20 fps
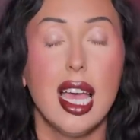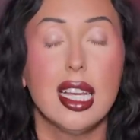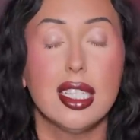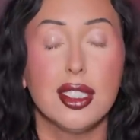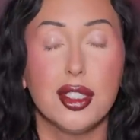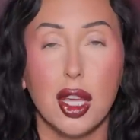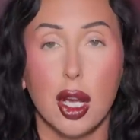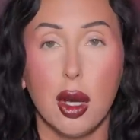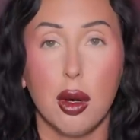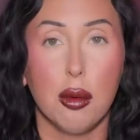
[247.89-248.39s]

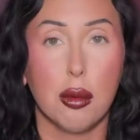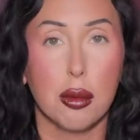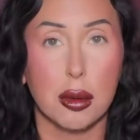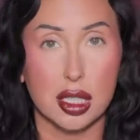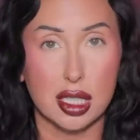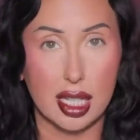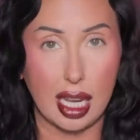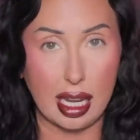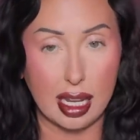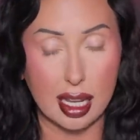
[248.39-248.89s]
so
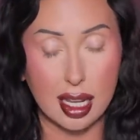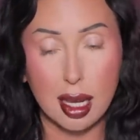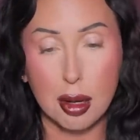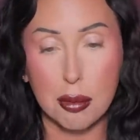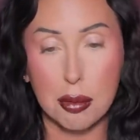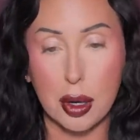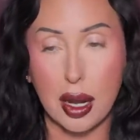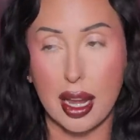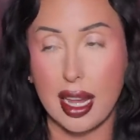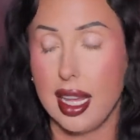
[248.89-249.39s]
we're taking a
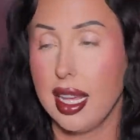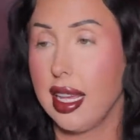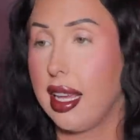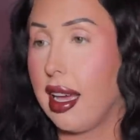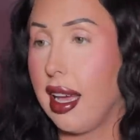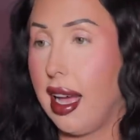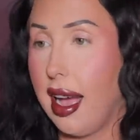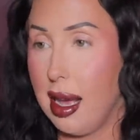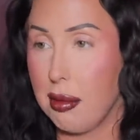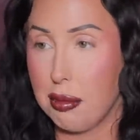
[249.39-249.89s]

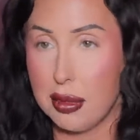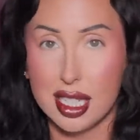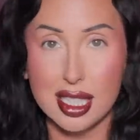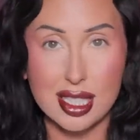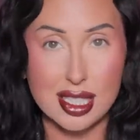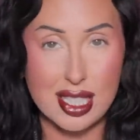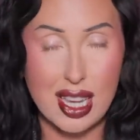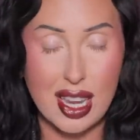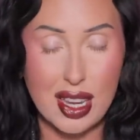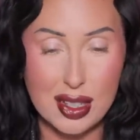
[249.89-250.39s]
break. I'm
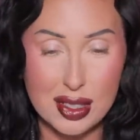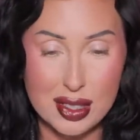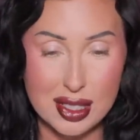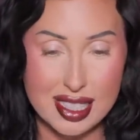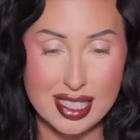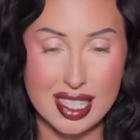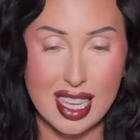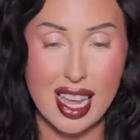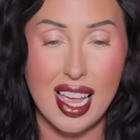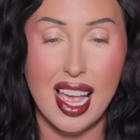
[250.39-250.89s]
gonna do
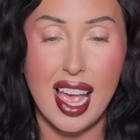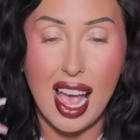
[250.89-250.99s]
this